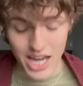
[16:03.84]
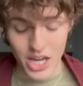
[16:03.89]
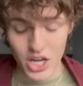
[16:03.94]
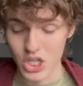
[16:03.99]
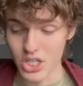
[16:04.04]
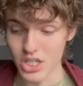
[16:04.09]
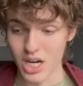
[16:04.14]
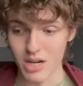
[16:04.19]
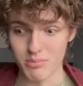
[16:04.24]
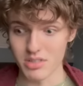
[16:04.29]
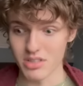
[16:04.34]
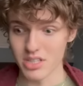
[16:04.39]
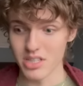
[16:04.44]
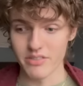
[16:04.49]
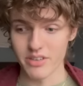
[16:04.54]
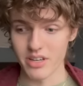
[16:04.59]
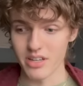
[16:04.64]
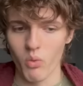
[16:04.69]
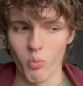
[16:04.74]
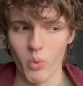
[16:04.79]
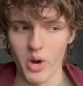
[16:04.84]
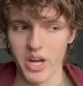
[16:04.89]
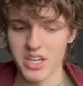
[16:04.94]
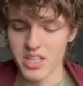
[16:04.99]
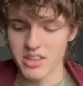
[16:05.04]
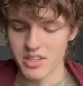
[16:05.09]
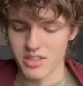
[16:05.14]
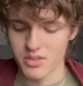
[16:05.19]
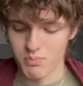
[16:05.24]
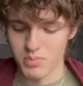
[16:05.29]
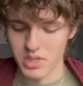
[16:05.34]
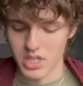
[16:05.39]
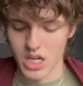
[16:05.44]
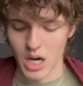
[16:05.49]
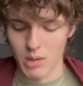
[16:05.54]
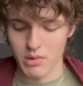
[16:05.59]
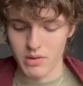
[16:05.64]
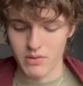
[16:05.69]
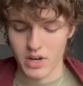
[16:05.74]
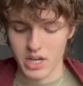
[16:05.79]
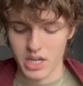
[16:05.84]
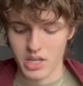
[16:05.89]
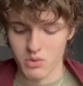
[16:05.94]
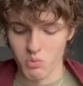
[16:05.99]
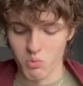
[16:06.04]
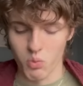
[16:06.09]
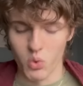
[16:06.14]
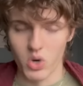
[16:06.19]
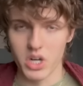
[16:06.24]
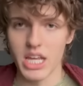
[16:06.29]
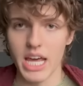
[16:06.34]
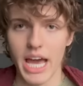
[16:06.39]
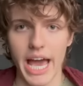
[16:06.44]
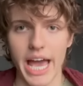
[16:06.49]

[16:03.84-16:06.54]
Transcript: could not believe it. When did this become a fucking Woody